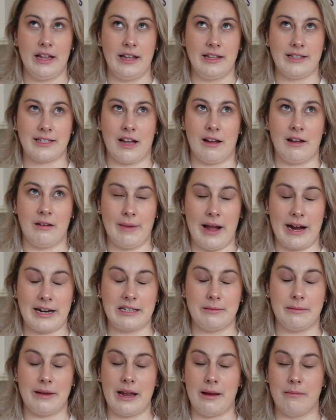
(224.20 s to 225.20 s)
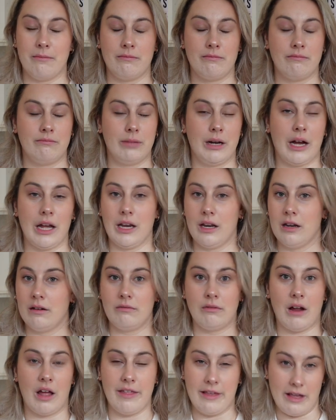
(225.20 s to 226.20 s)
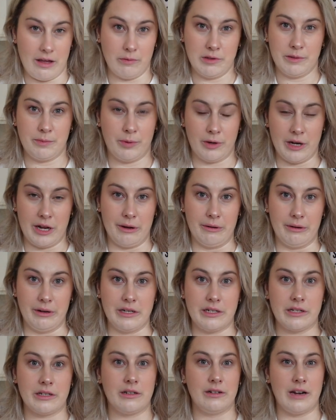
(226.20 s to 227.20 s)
It's coming back to me but I think it was pretty good.